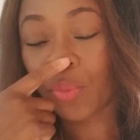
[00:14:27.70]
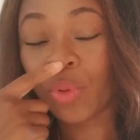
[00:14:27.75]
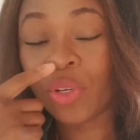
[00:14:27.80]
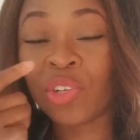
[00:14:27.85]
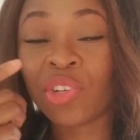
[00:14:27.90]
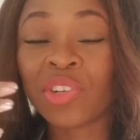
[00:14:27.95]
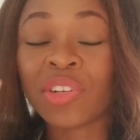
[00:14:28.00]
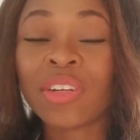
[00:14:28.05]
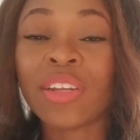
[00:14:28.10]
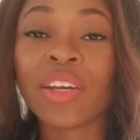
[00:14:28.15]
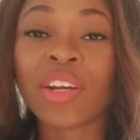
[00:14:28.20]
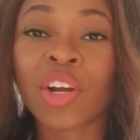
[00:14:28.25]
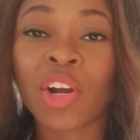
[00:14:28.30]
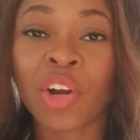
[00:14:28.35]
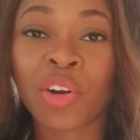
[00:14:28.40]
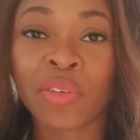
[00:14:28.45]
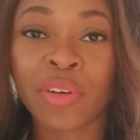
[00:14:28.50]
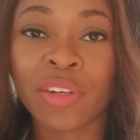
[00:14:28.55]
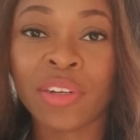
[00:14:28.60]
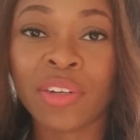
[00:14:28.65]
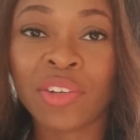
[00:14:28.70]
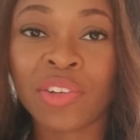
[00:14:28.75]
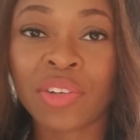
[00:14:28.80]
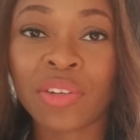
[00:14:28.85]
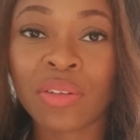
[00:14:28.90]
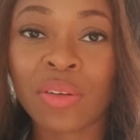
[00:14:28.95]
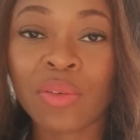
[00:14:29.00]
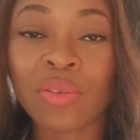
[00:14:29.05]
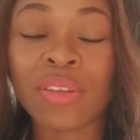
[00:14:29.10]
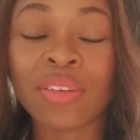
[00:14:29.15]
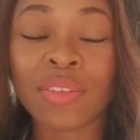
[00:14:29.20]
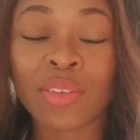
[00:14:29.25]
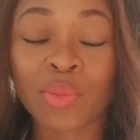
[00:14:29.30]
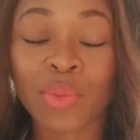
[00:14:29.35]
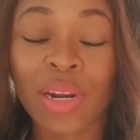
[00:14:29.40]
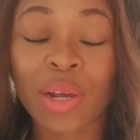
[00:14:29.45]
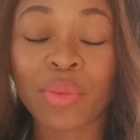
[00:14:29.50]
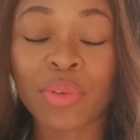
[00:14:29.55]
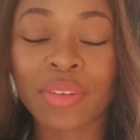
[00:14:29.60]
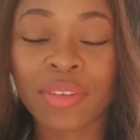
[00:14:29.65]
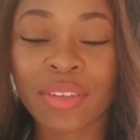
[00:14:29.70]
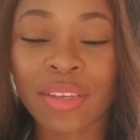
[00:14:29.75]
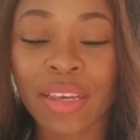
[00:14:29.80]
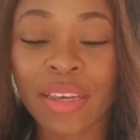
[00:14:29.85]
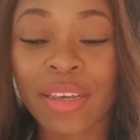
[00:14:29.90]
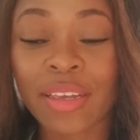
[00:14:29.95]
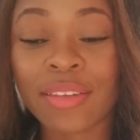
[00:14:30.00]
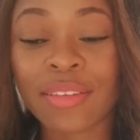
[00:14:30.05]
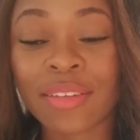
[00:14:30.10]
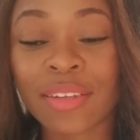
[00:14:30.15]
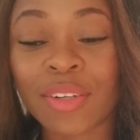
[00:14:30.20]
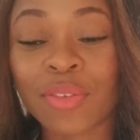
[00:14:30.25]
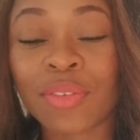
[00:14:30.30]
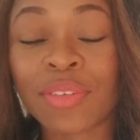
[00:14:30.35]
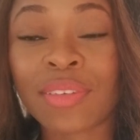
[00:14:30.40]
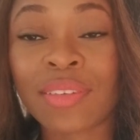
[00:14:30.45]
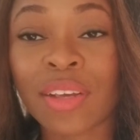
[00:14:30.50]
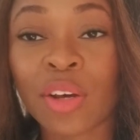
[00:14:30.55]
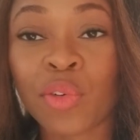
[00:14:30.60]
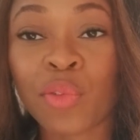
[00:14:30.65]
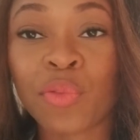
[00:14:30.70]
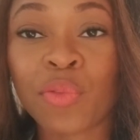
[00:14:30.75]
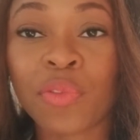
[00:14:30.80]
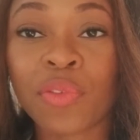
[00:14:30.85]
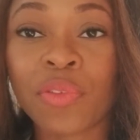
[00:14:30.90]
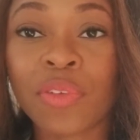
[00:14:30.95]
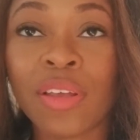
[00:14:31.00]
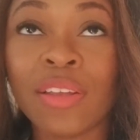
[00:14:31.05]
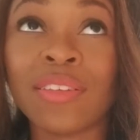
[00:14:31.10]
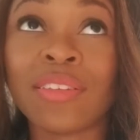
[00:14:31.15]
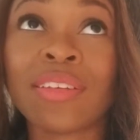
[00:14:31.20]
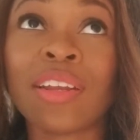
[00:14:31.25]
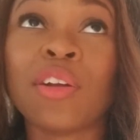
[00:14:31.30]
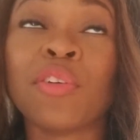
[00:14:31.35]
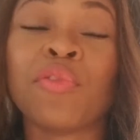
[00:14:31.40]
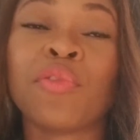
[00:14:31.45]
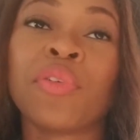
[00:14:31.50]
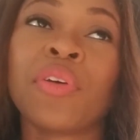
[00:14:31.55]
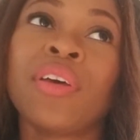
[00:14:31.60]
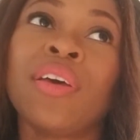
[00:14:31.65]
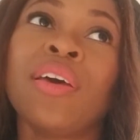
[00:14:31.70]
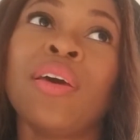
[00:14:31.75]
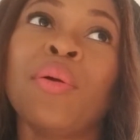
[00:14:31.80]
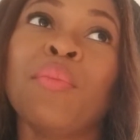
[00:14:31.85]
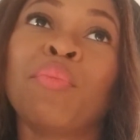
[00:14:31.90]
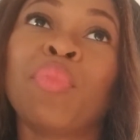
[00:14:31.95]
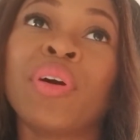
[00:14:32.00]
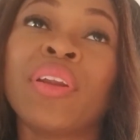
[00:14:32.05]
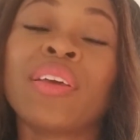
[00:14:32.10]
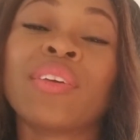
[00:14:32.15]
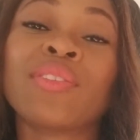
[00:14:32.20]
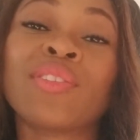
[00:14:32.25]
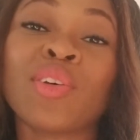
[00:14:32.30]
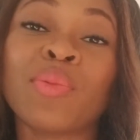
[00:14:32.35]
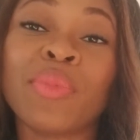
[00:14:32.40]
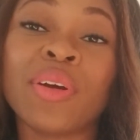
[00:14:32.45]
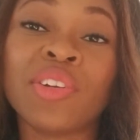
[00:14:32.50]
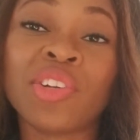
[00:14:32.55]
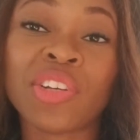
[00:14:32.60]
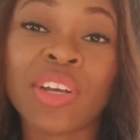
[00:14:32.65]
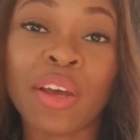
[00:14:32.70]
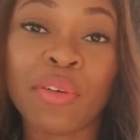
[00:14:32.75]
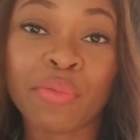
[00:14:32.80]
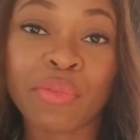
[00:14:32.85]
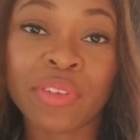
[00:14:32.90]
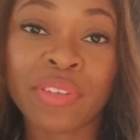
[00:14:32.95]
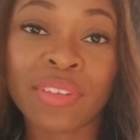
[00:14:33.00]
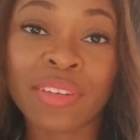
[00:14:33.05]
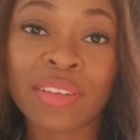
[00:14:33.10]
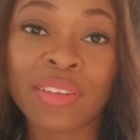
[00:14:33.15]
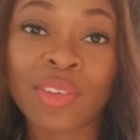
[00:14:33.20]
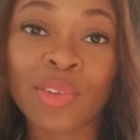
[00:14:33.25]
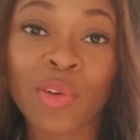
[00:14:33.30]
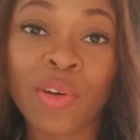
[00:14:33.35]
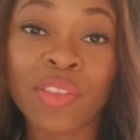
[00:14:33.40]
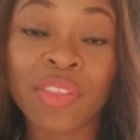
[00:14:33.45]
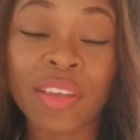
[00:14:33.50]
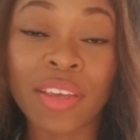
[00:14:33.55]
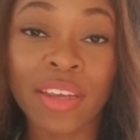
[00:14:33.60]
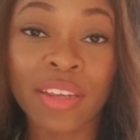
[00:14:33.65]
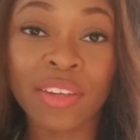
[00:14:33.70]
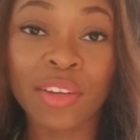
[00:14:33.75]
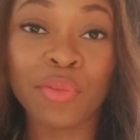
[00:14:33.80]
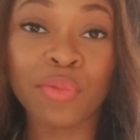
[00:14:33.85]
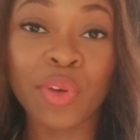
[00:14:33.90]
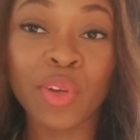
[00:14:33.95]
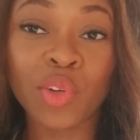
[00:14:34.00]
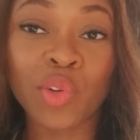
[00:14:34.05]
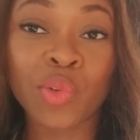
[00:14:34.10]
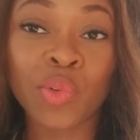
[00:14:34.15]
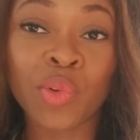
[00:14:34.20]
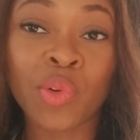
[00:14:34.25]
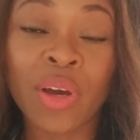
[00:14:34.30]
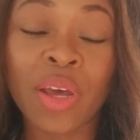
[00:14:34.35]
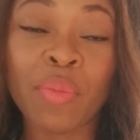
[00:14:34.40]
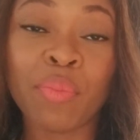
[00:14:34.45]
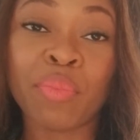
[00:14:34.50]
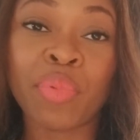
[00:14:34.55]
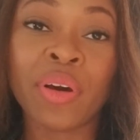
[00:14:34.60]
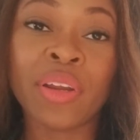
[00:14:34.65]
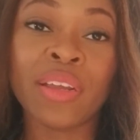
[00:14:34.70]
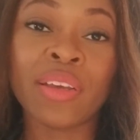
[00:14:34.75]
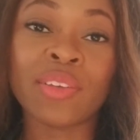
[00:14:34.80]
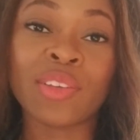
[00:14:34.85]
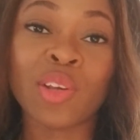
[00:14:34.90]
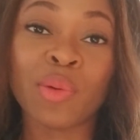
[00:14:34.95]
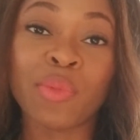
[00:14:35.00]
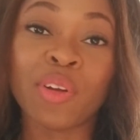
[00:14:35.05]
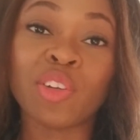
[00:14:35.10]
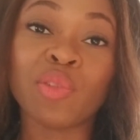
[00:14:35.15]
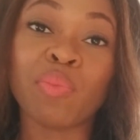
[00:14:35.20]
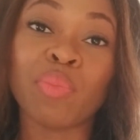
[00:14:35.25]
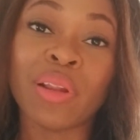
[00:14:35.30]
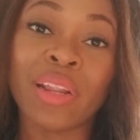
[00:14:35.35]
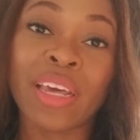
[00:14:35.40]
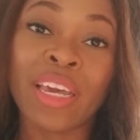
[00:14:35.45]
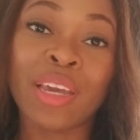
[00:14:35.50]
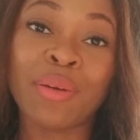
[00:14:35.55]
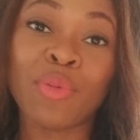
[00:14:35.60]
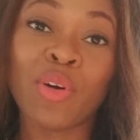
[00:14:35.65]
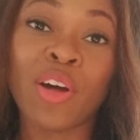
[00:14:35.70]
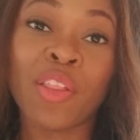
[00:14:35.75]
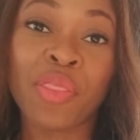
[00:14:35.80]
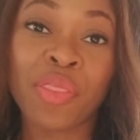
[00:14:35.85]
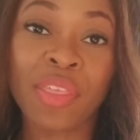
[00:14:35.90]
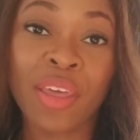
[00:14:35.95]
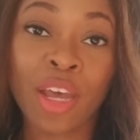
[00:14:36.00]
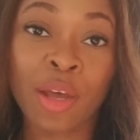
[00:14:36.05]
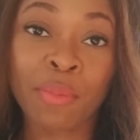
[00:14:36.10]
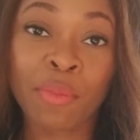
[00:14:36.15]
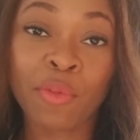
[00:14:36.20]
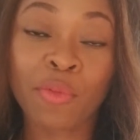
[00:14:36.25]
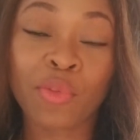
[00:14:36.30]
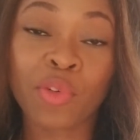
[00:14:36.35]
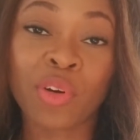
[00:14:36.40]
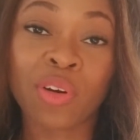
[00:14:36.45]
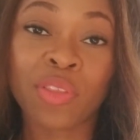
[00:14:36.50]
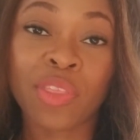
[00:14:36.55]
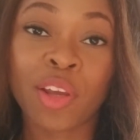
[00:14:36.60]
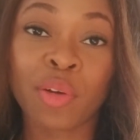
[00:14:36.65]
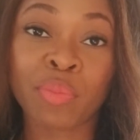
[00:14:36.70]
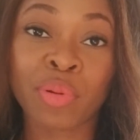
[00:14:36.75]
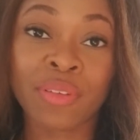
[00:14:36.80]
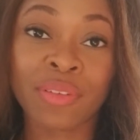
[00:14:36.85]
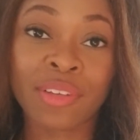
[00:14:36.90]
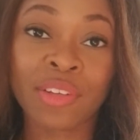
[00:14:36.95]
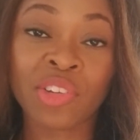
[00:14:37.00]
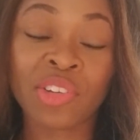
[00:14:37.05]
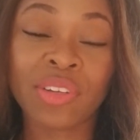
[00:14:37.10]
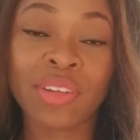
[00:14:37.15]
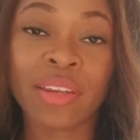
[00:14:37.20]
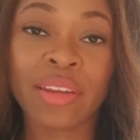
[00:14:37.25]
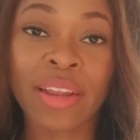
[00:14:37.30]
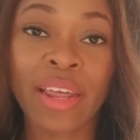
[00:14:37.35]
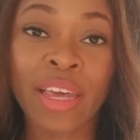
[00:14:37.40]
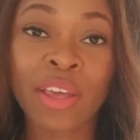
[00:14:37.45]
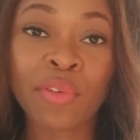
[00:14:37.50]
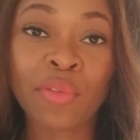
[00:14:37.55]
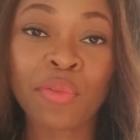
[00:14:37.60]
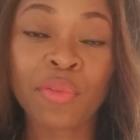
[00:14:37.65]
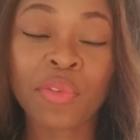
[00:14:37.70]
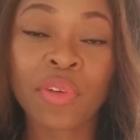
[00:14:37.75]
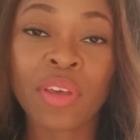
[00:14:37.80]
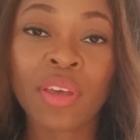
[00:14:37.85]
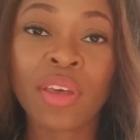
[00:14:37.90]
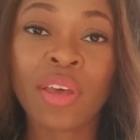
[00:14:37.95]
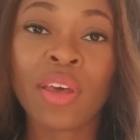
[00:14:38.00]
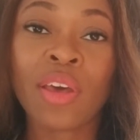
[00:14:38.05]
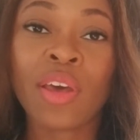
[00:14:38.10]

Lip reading: We should encourage, this is what I would say, instead of putting so much emphasis on the individual and putting so much blame on them for their position in life,